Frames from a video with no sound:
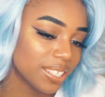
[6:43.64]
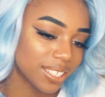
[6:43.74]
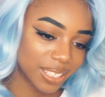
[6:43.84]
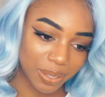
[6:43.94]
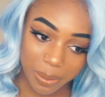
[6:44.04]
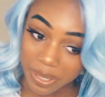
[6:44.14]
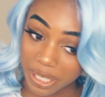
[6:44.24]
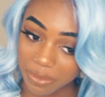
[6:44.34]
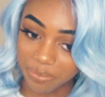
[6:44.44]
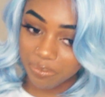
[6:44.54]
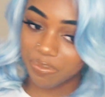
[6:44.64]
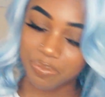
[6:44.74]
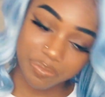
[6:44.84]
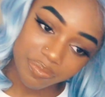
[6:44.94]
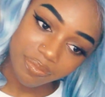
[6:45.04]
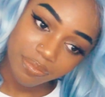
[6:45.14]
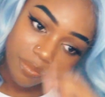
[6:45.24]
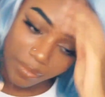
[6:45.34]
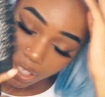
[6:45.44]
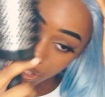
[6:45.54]
So I mean,
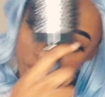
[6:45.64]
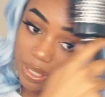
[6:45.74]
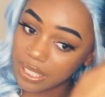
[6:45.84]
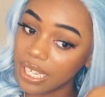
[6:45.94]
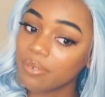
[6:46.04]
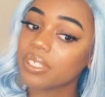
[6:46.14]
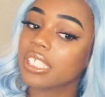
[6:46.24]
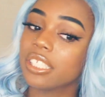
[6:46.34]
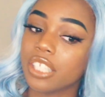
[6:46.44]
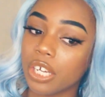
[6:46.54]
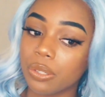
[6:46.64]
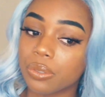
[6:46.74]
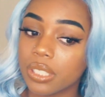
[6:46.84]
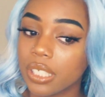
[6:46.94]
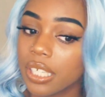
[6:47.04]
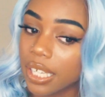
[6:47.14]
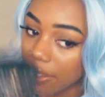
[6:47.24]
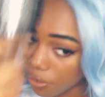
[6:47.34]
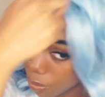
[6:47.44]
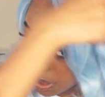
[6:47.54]
you could definitely, you know, if
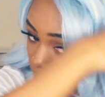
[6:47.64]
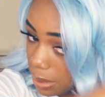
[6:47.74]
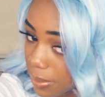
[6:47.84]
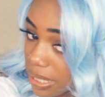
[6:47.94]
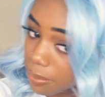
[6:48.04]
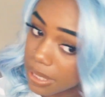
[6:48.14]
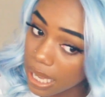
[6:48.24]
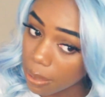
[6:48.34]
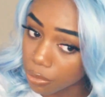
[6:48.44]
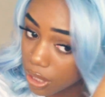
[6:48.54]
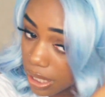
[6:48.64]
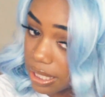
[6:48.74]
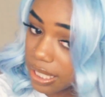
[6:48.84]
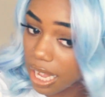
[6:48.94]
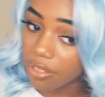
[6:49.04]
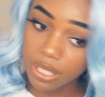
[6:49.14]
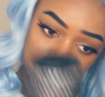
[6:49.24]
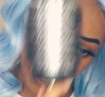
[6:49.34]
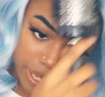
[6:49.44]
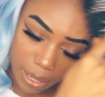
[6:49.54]
you wanted to spend some time trying to style this
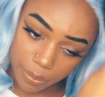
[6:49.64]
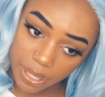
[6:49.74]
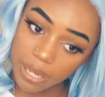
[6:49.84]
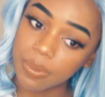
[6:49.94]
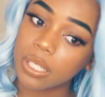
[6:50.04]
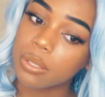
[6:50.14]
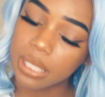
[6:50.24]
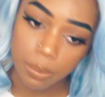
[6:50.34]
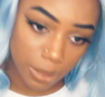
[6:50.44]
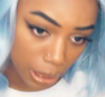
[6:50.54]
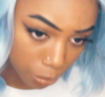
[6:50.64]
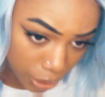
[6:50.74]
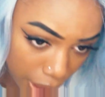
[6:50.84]
wig up and give it a little something, which I